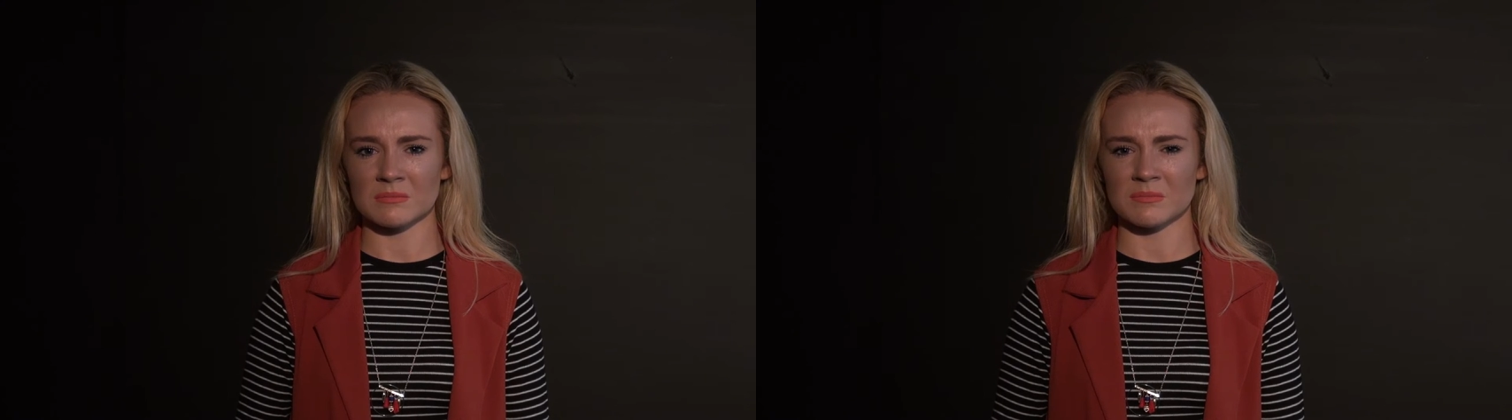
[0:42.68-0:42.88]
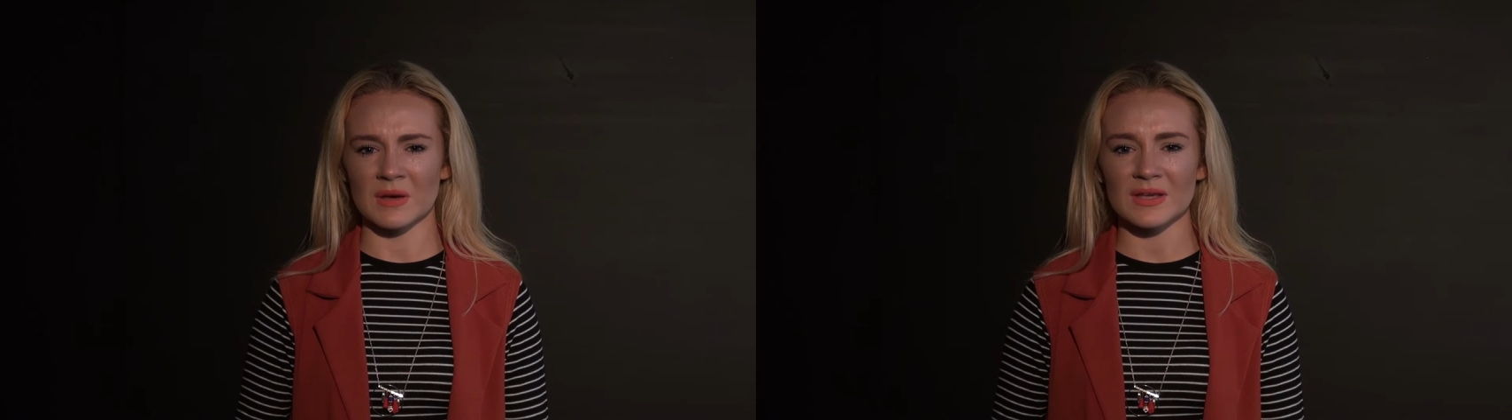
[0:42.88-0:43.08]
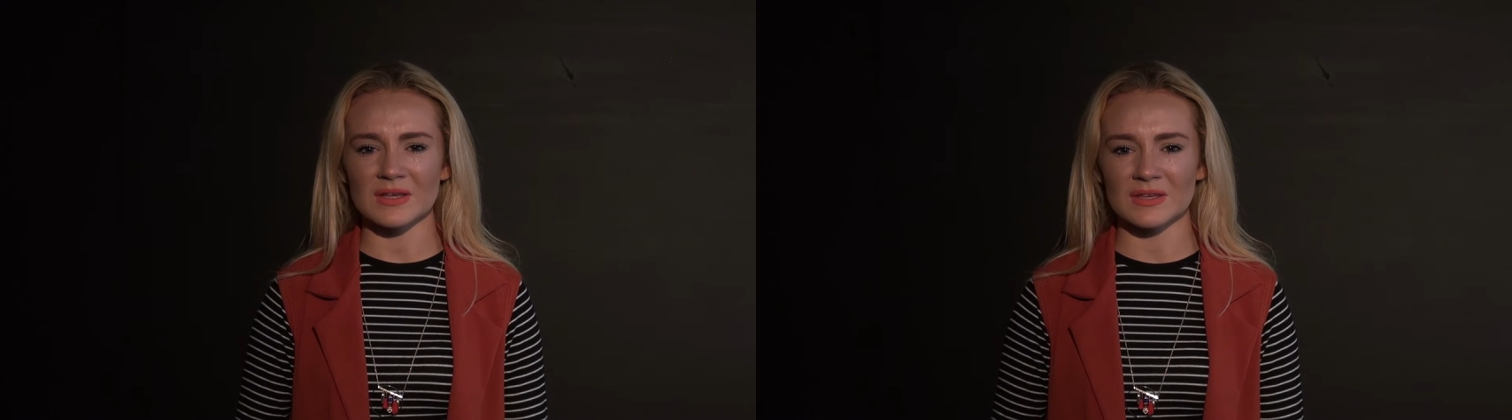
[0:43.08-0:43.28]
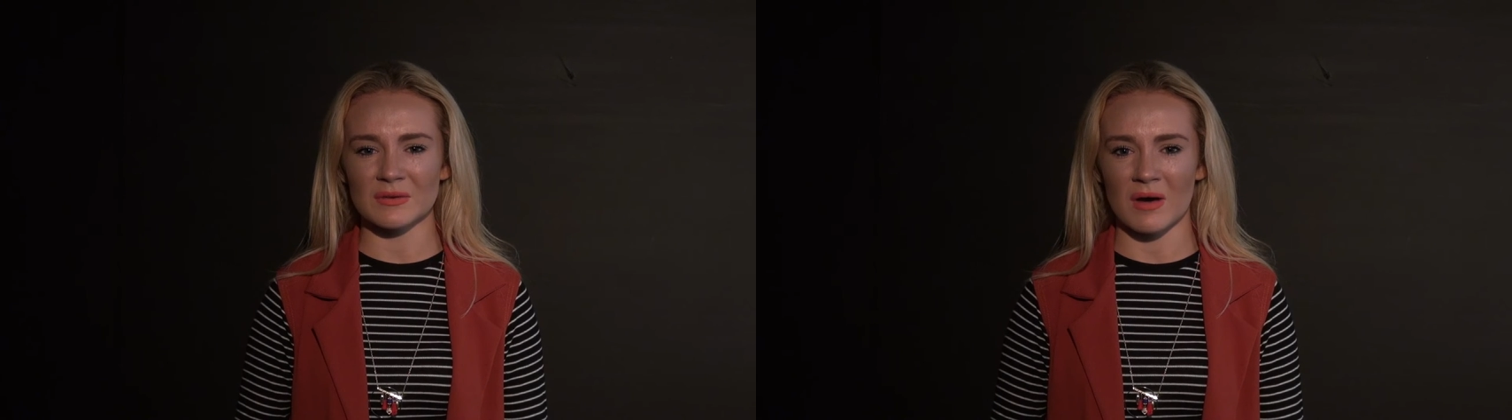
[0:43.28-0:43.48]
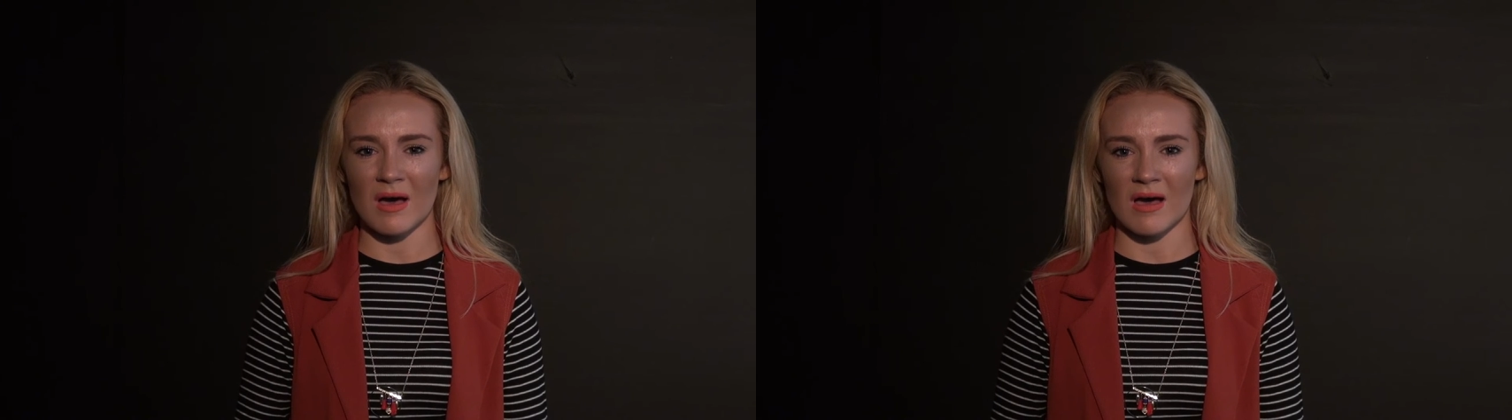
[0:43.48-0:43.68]
But
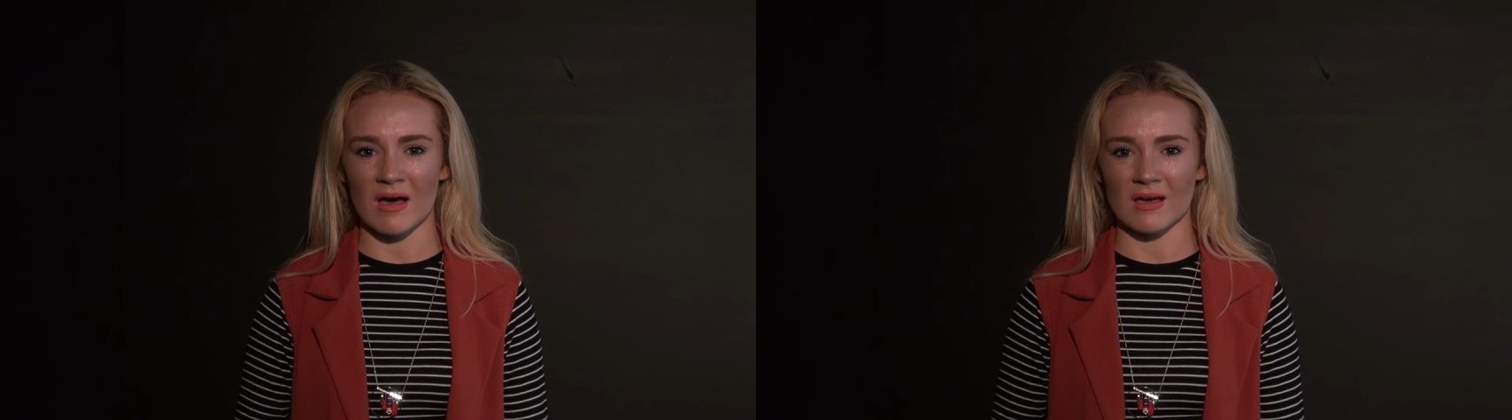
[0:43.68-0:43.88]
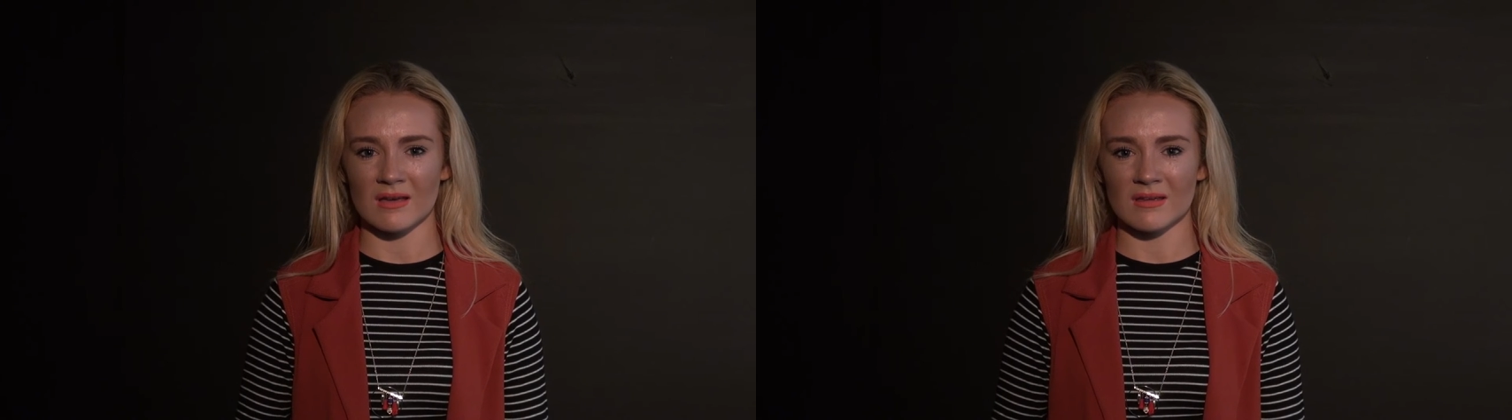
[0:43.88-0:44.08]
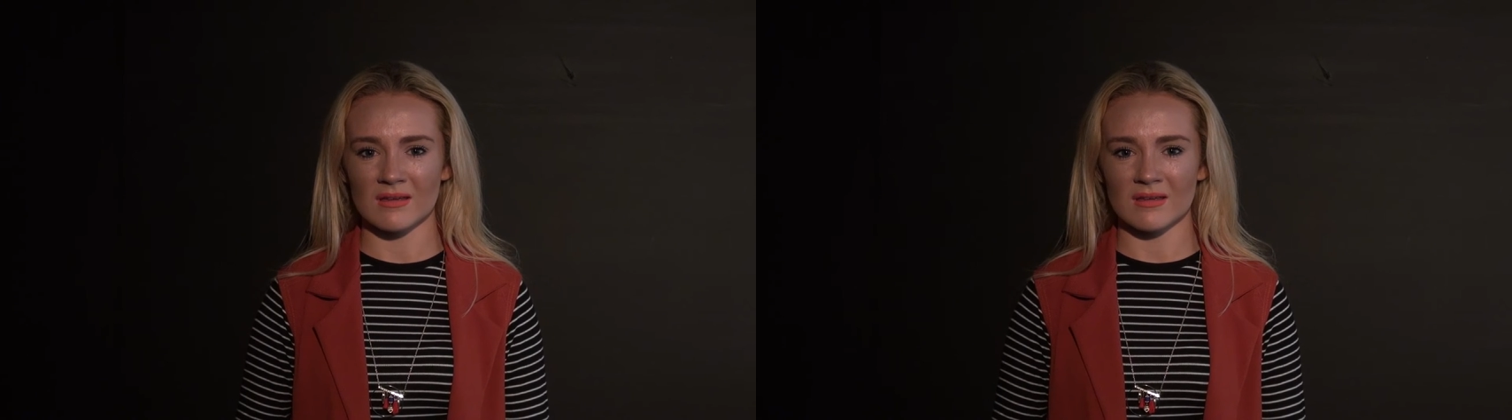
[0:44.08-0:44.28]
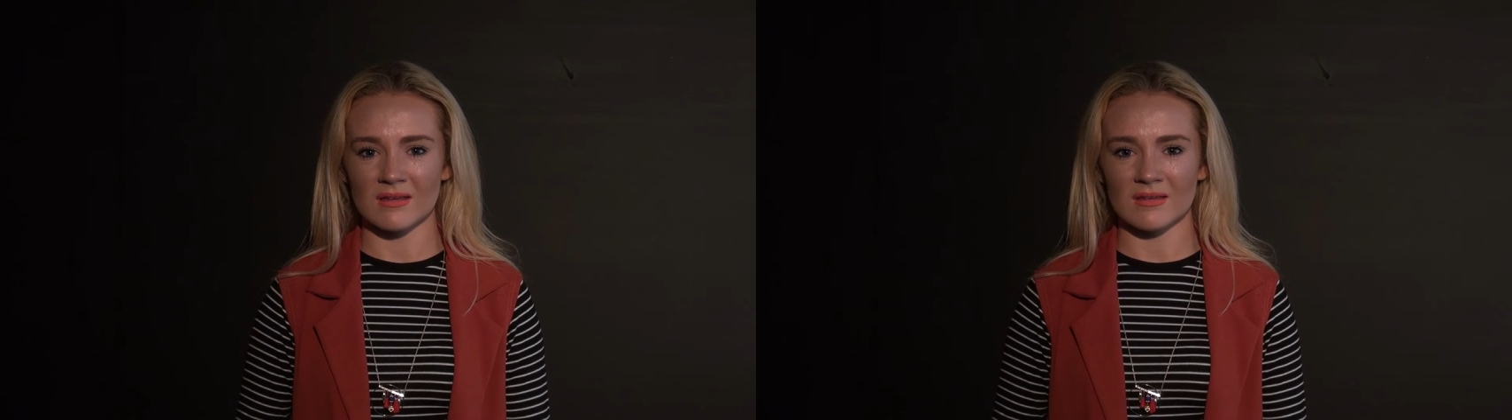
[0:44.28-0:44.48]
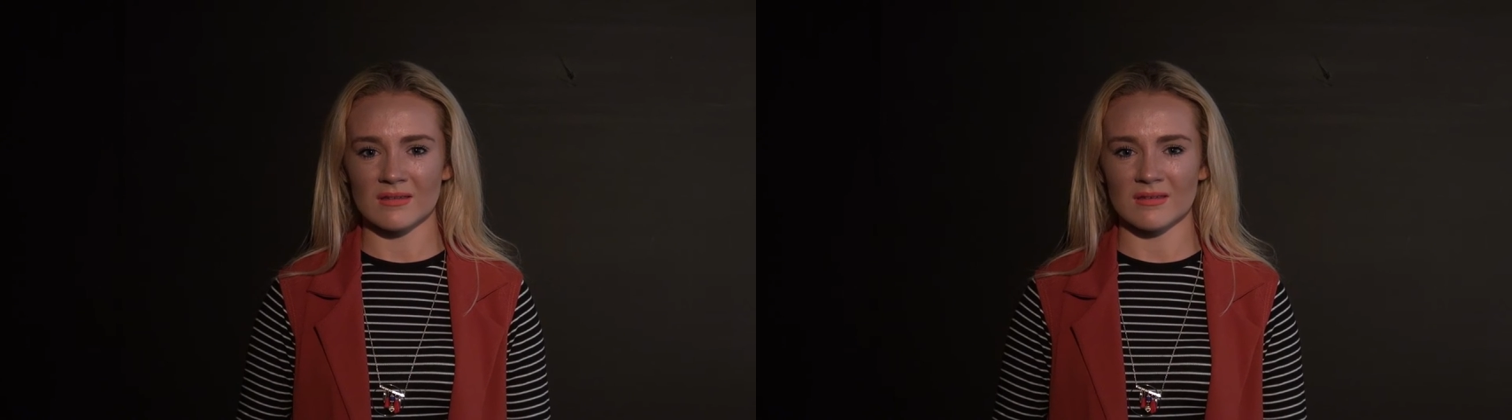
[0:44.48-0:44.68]
you are.
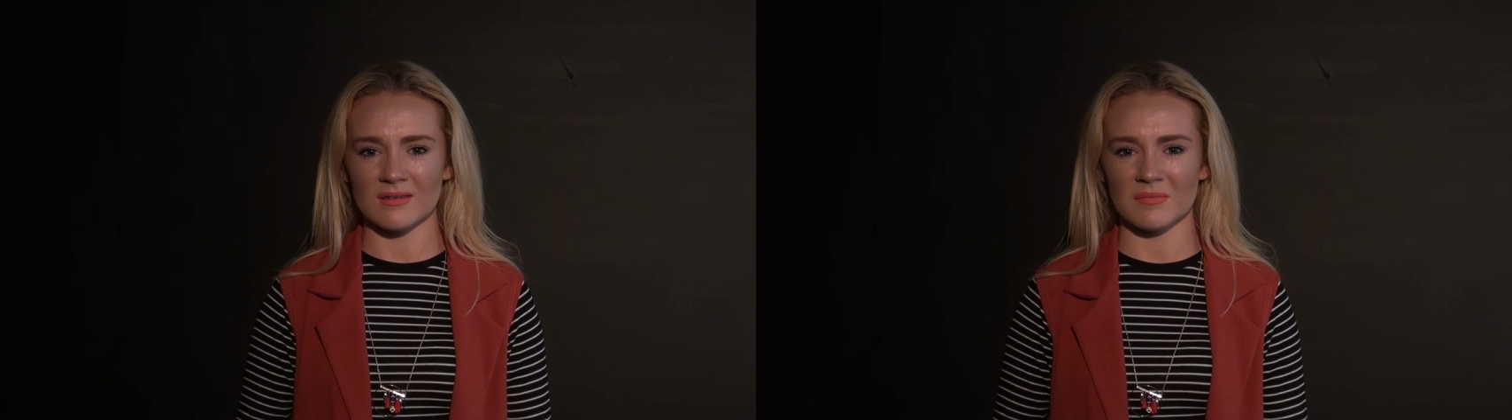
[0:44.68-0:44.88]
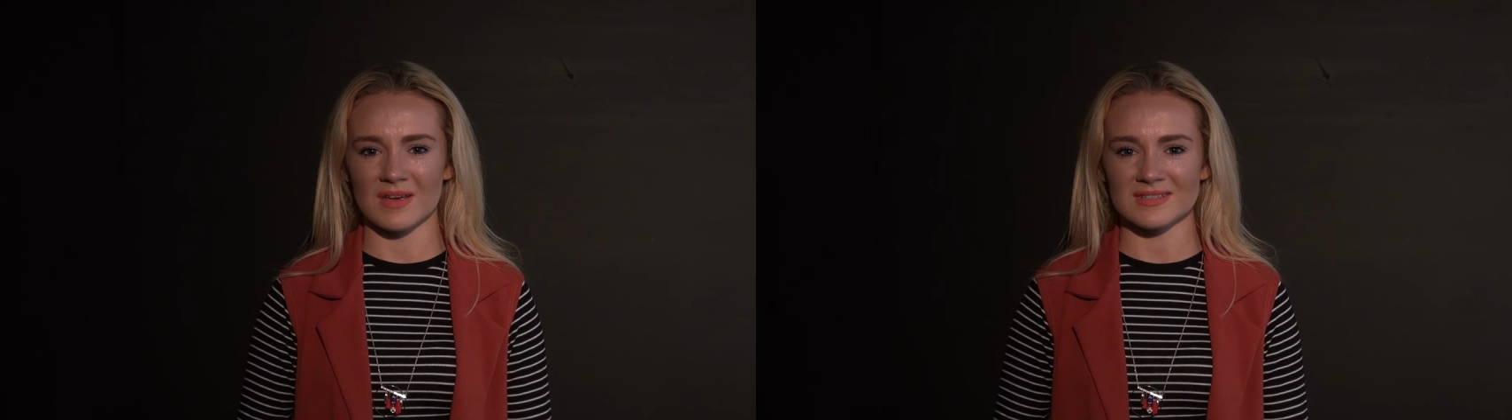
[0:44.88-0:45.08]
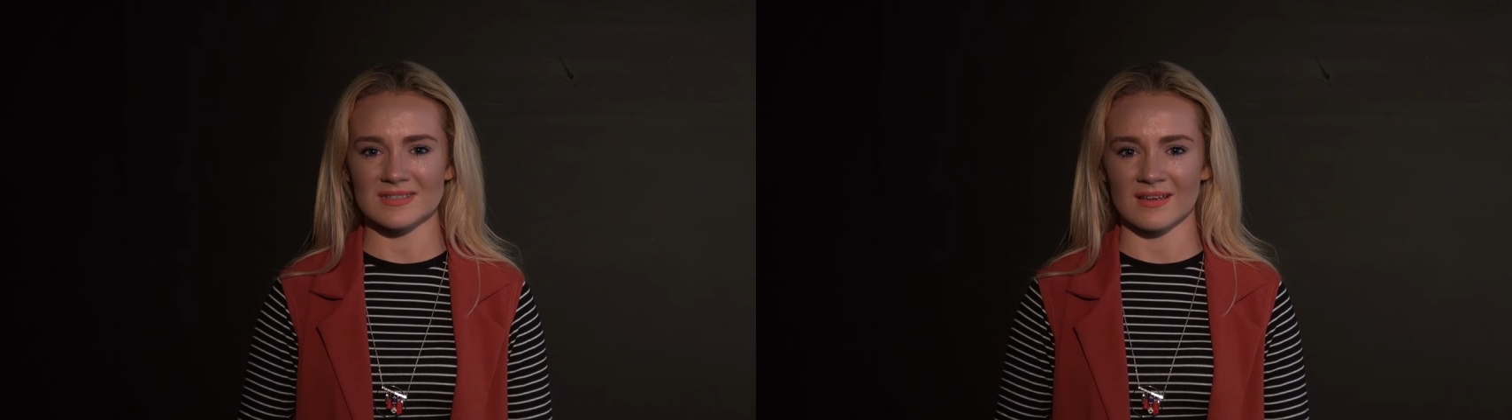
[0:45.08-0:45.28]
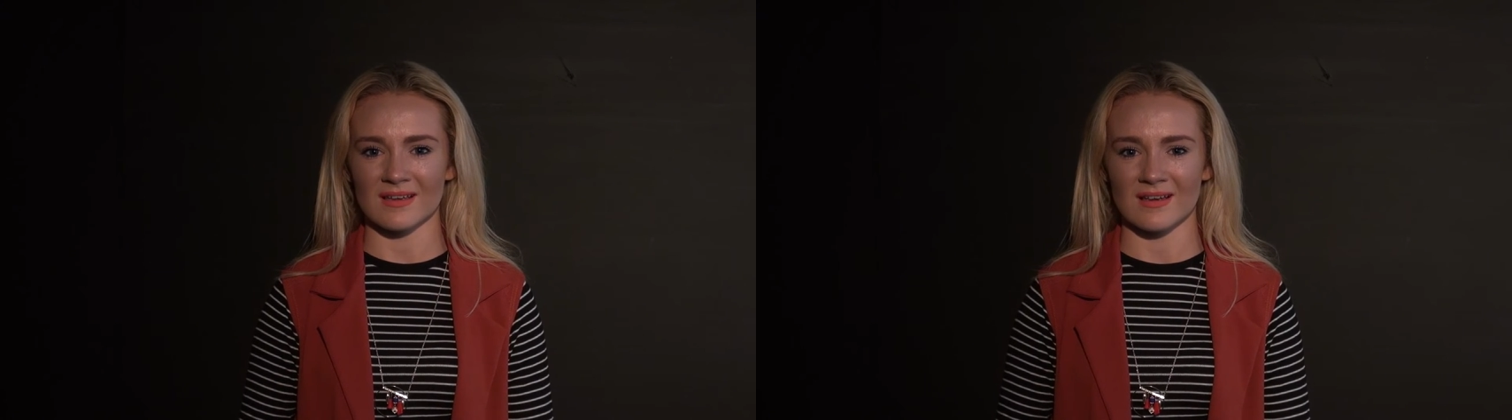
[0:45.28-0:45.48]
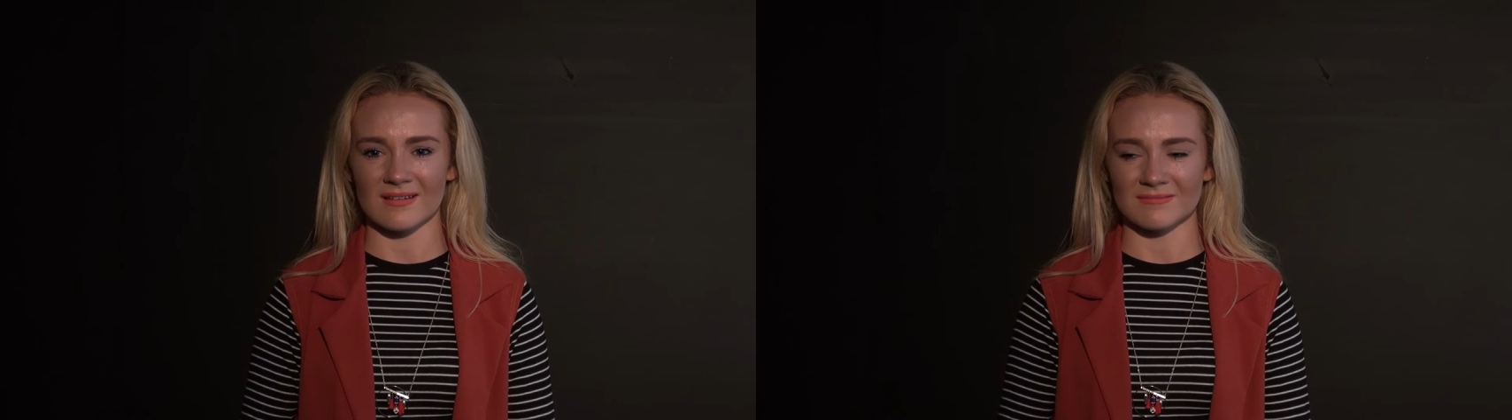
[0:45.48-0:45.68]
You must. I can't.